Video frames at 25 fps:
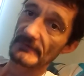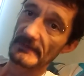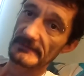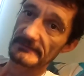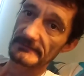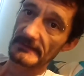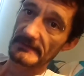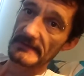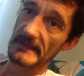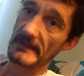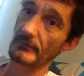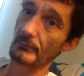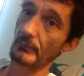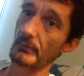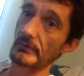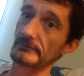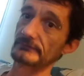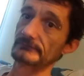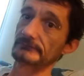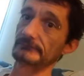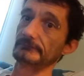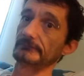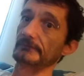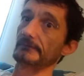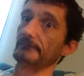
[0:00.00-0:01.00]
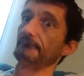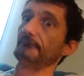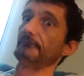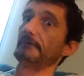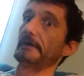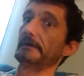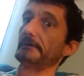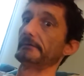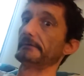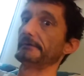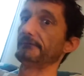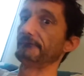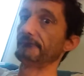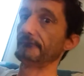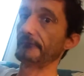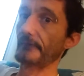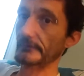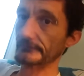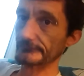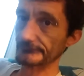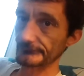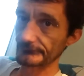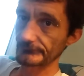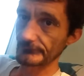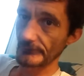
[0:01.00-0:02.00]
say that I was the very
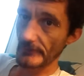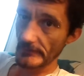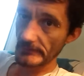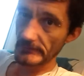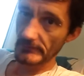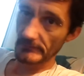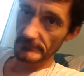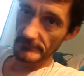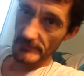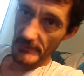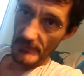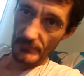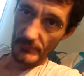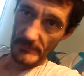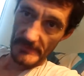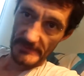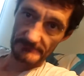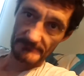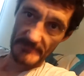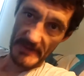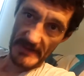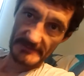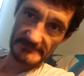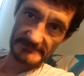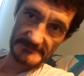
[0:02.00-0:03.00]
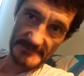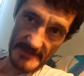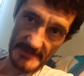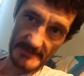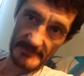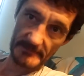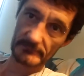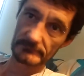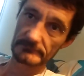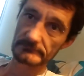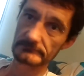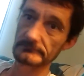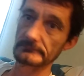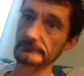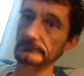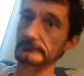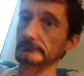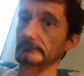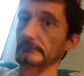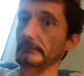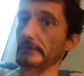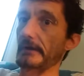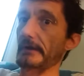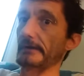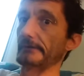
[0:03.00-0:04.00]
first juggalo in my town.
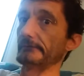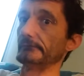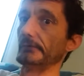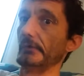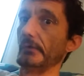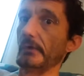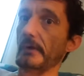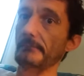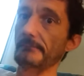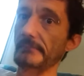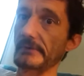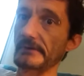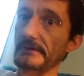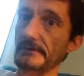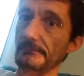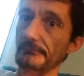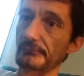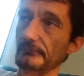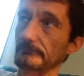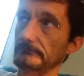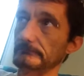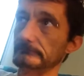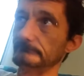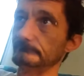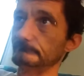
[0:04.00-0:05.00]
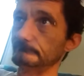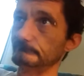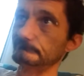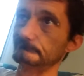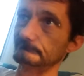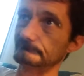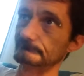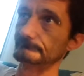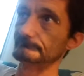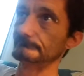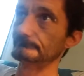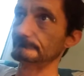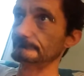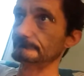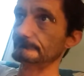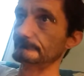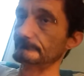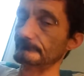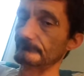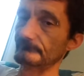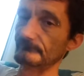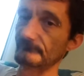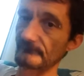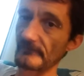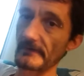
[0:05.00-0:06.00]
I grew up in a
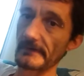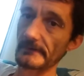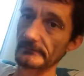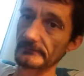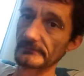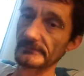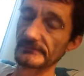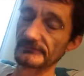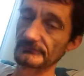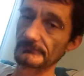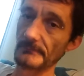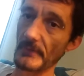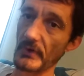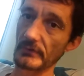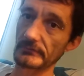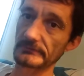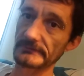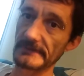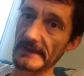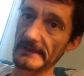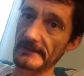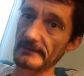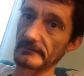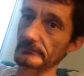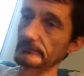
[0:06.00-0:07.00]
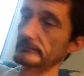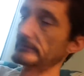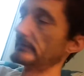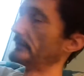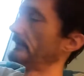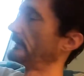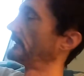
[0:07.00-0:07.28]
fairly small town.